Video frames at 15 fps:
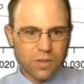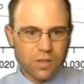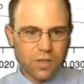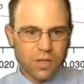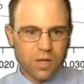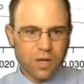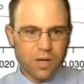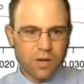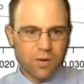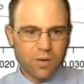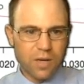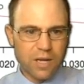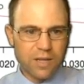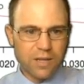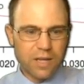you know,
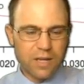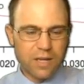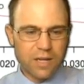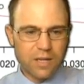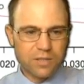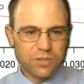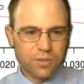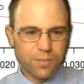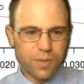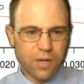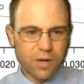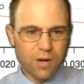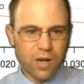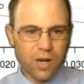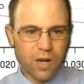and then
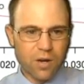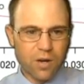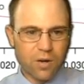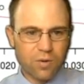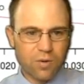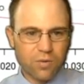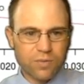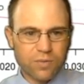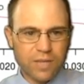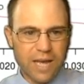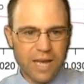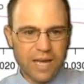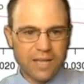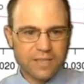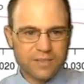Shapiro
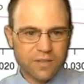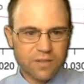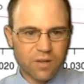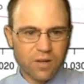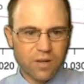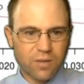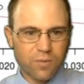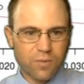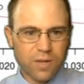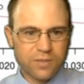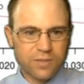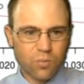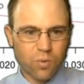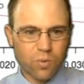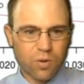test on
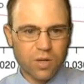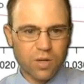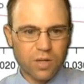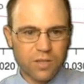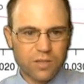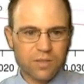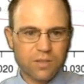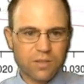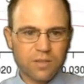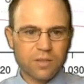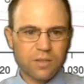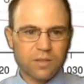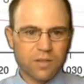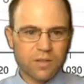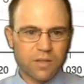res1.
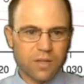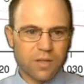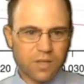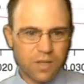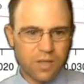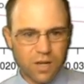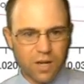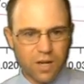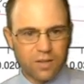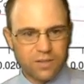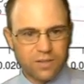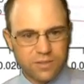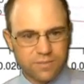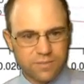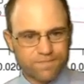You know,
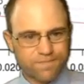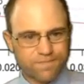it's